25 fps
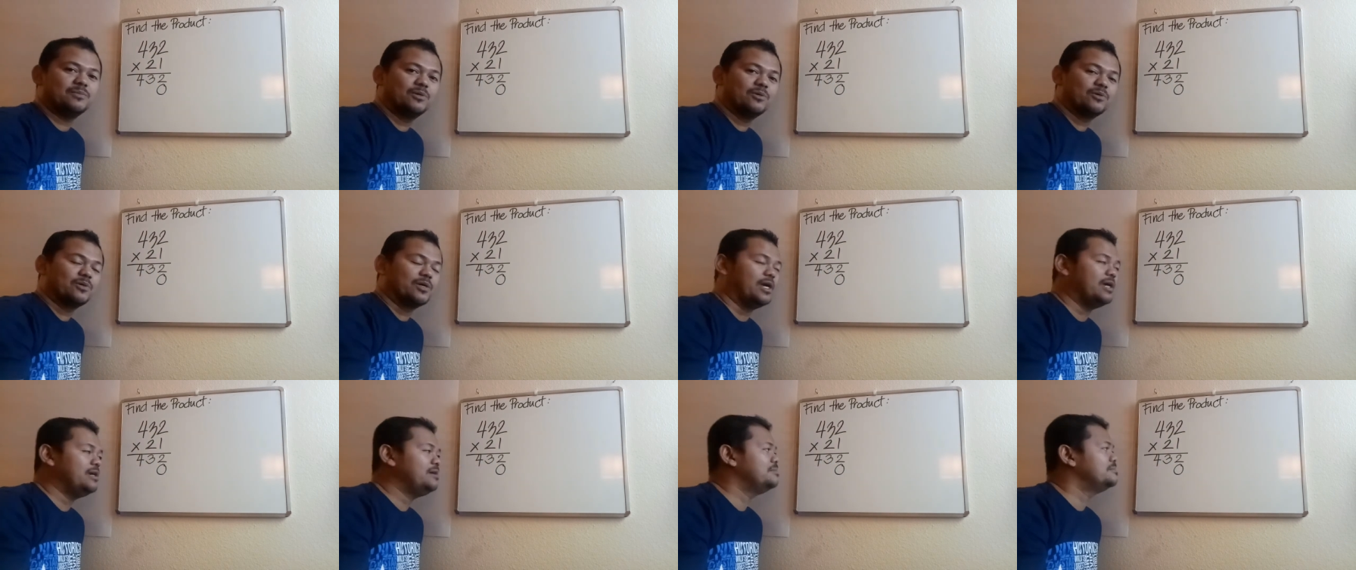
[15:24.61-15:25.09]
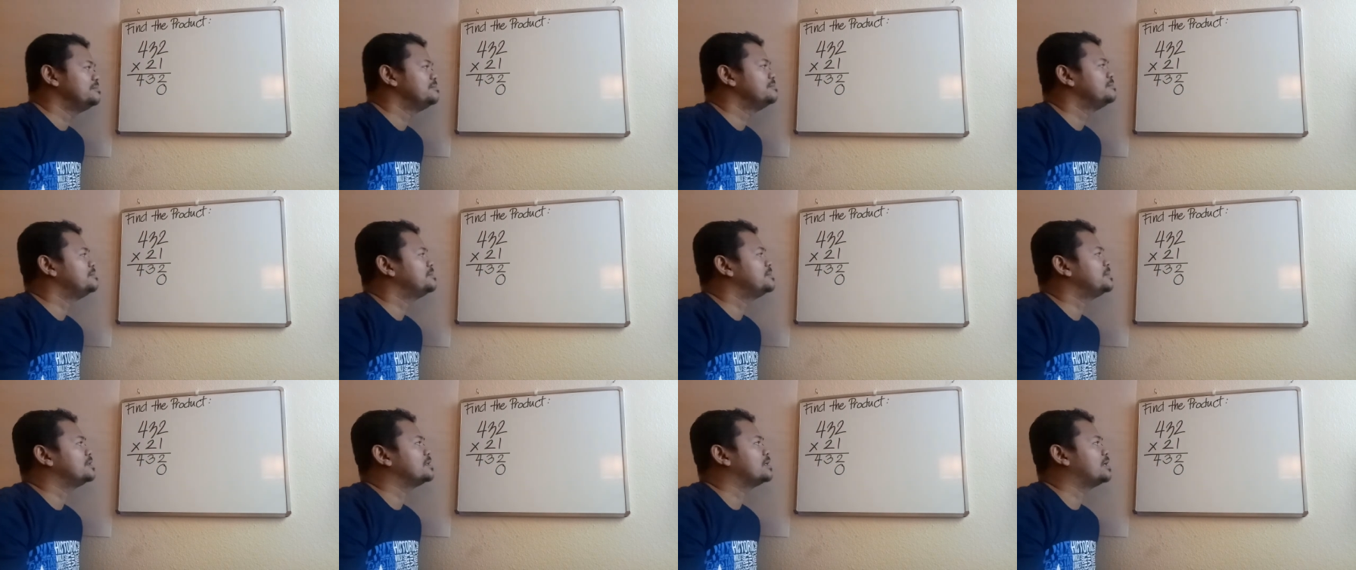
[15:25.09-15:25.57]
Okay?
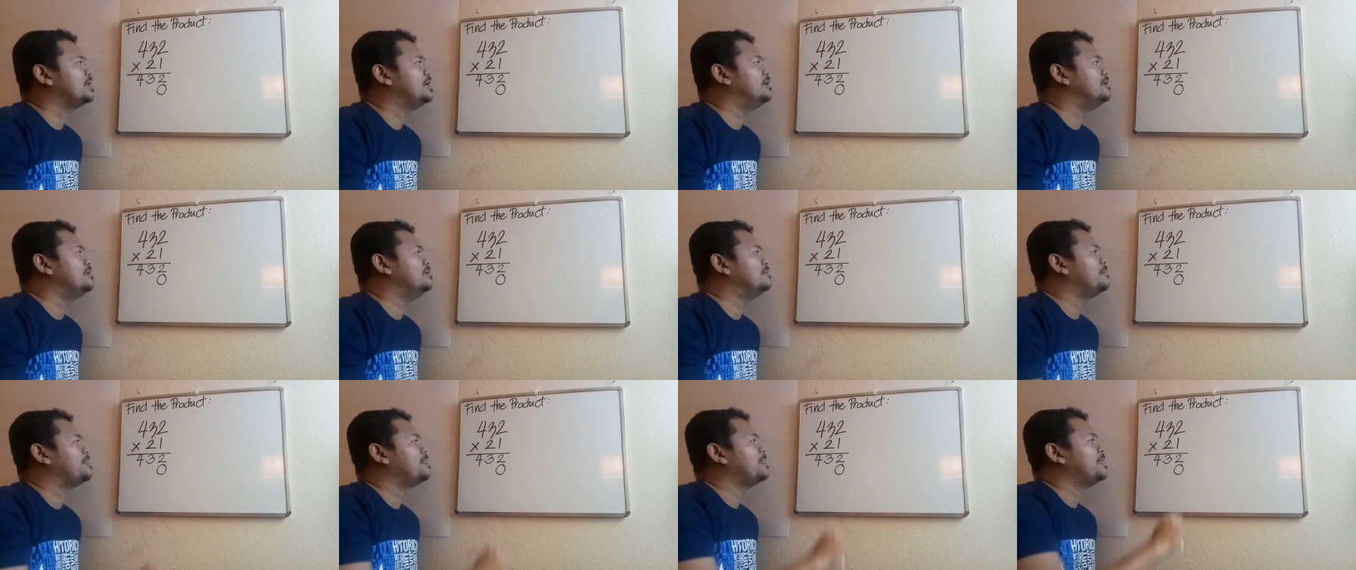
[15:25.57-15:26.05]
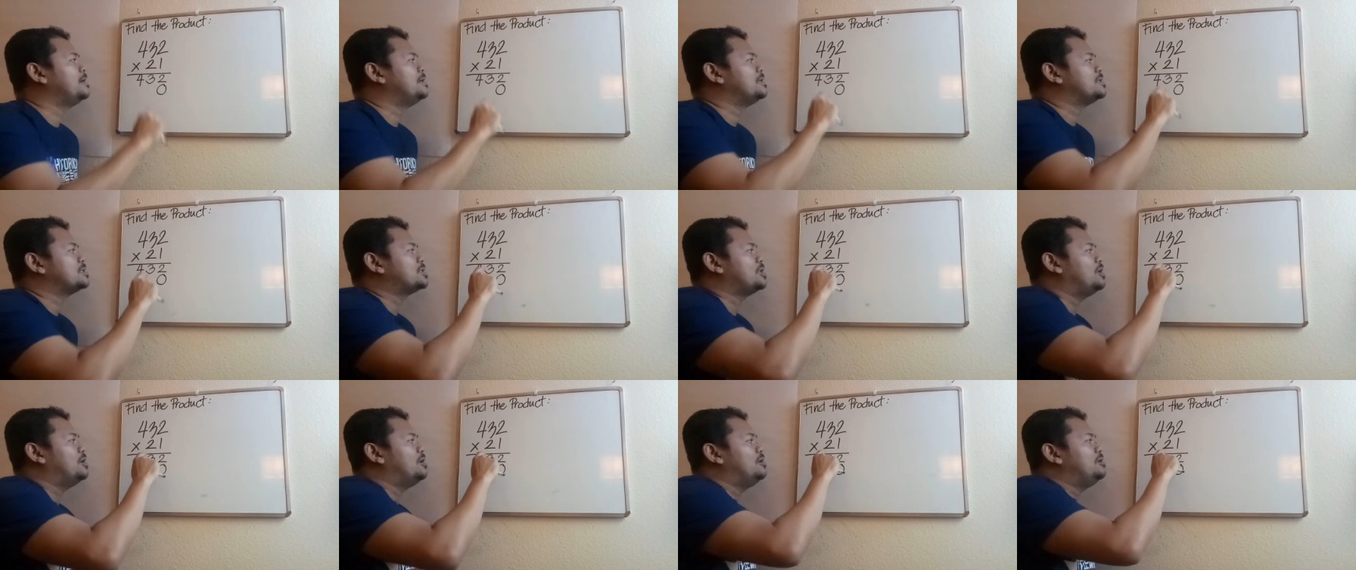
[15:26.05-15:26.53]
Go.
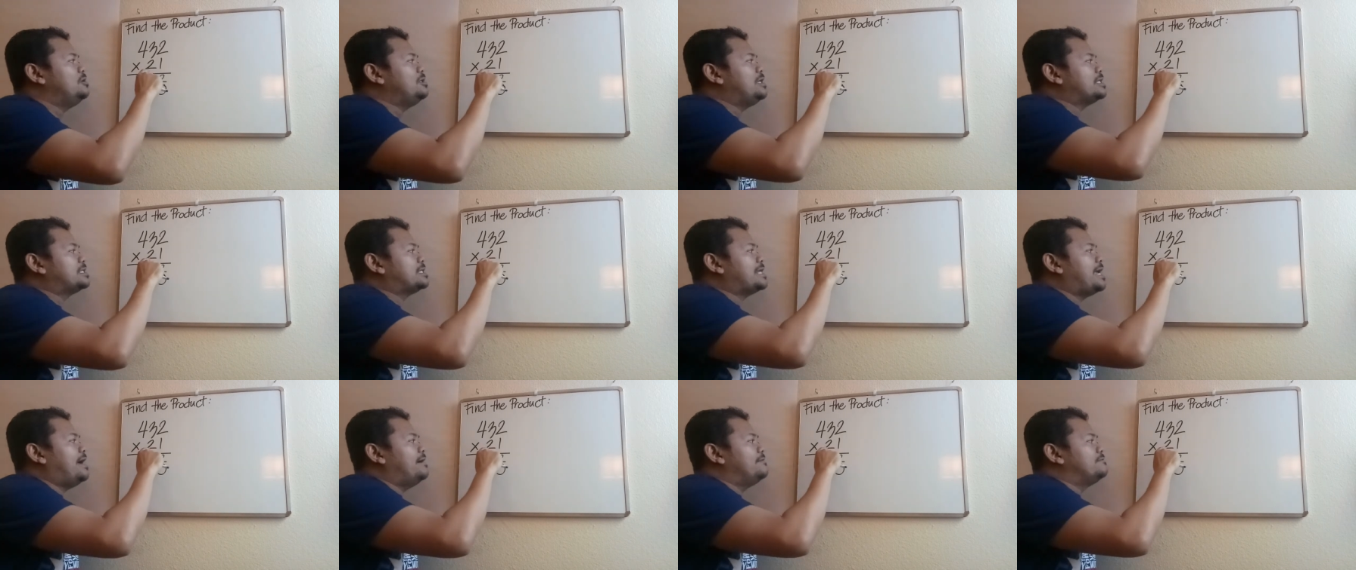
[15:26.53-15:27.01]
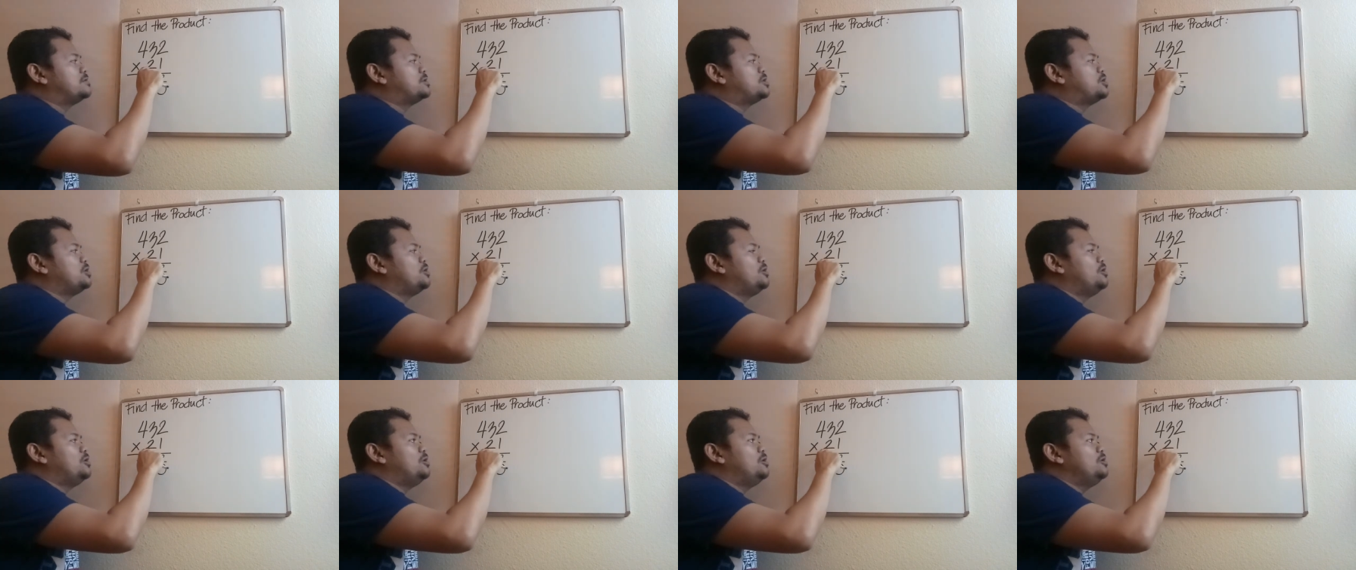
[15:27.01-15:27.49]
So let's have
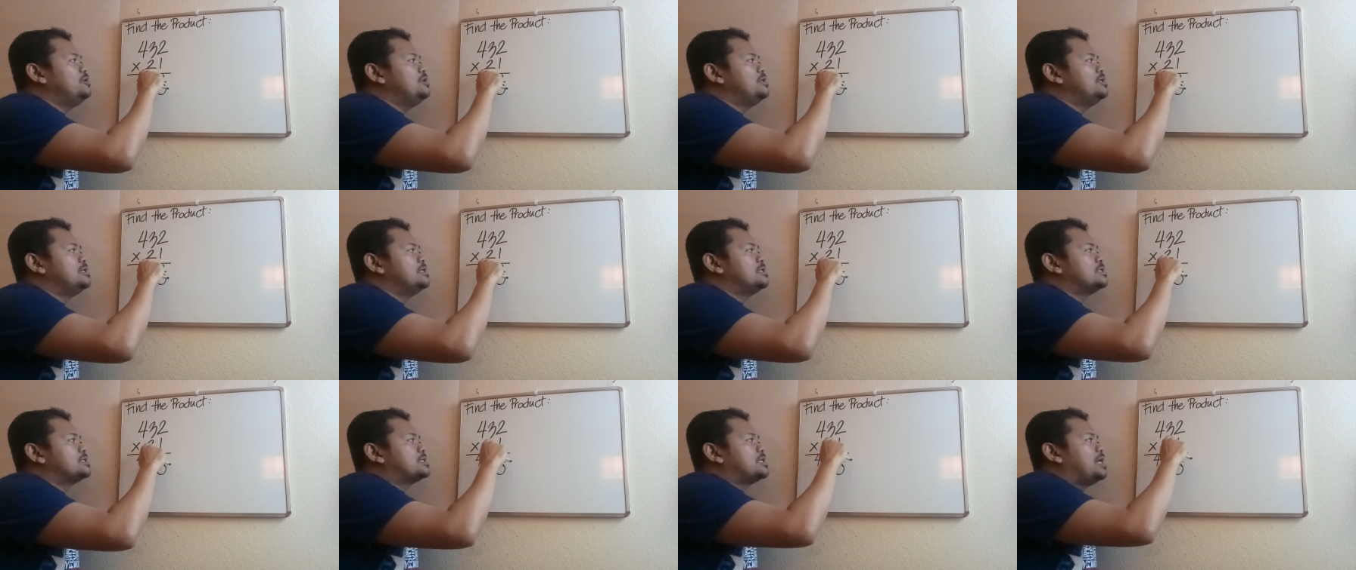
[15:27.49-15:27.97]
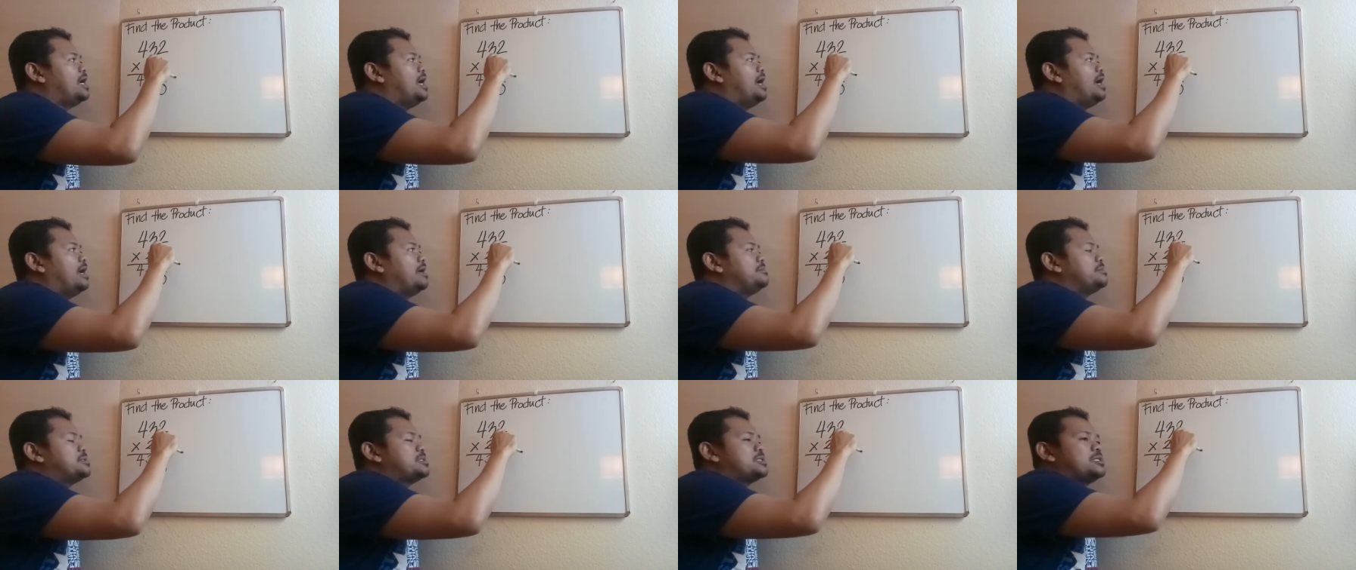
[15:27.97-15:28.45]
2
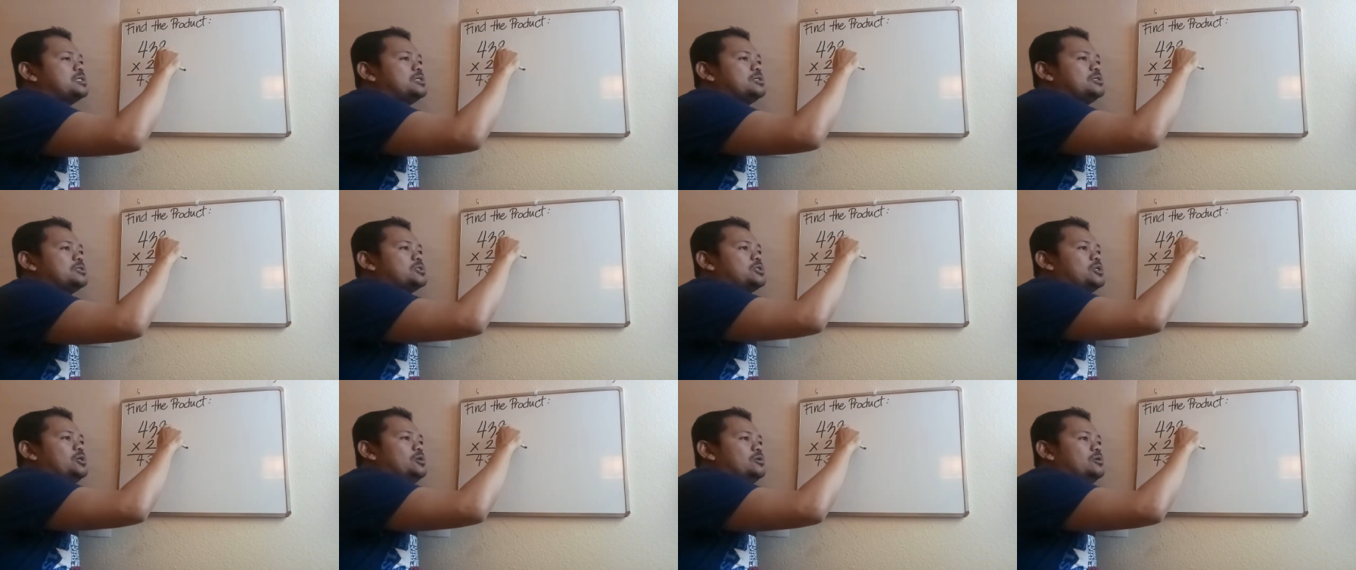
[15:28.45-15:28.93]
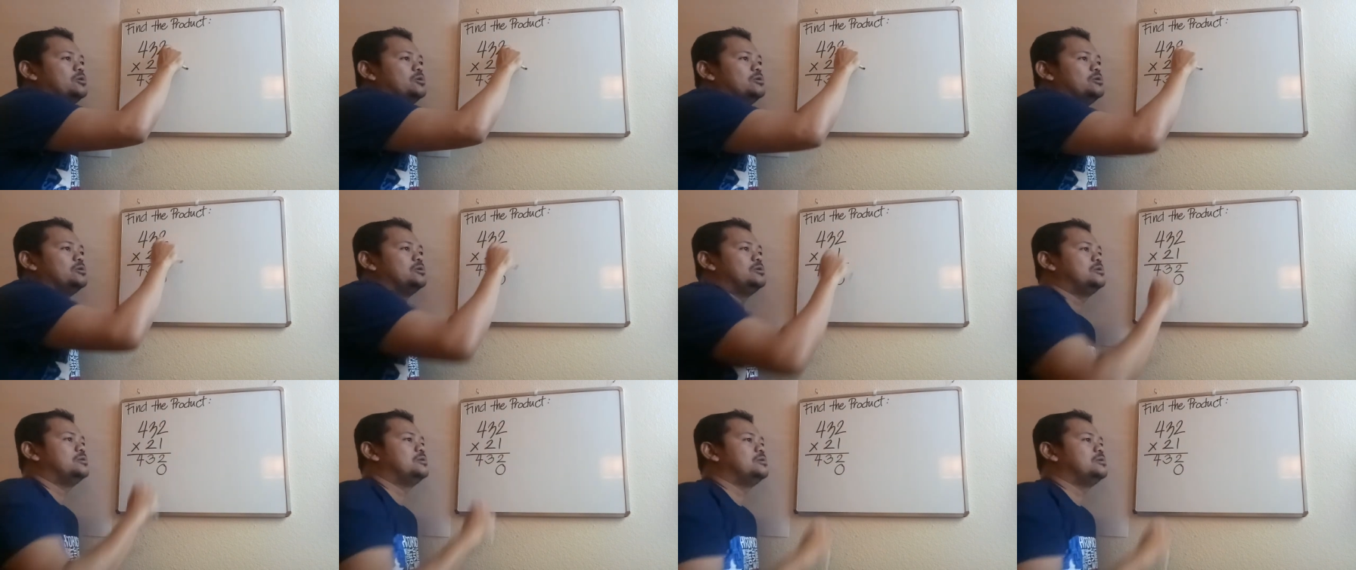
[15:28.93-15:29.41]
times 2.